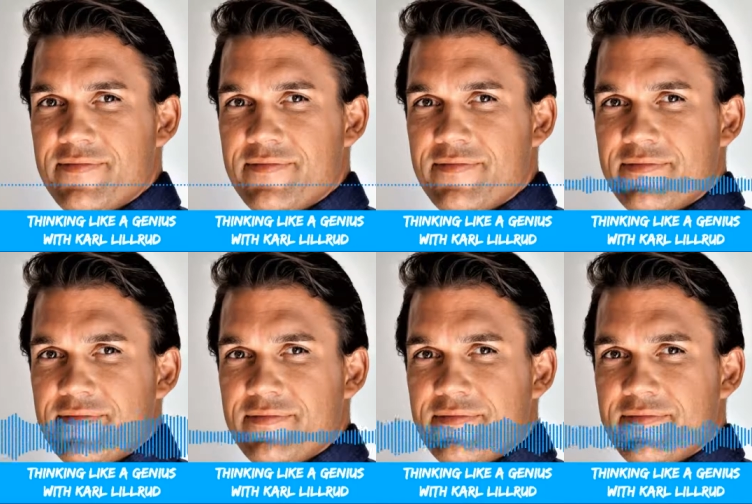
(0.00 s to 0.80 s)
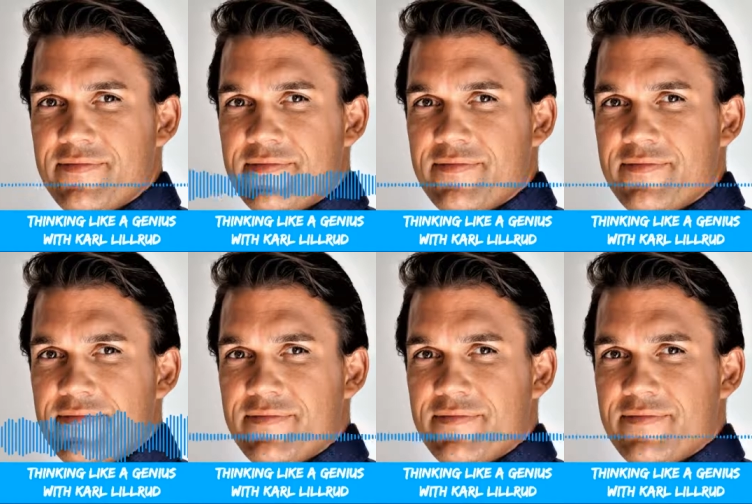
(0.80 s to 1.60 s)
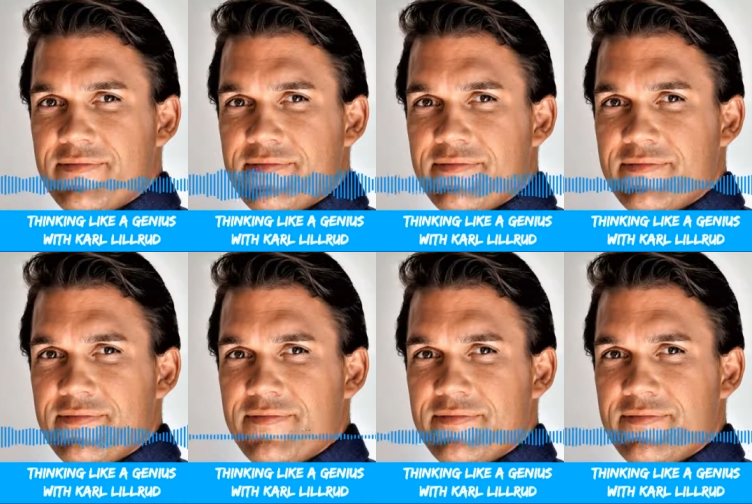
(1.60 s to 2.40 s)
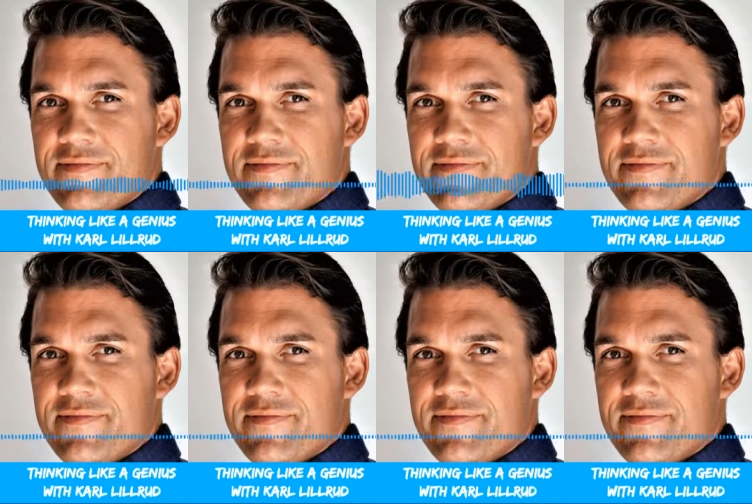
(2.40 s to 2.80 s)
So we need to flush all these things that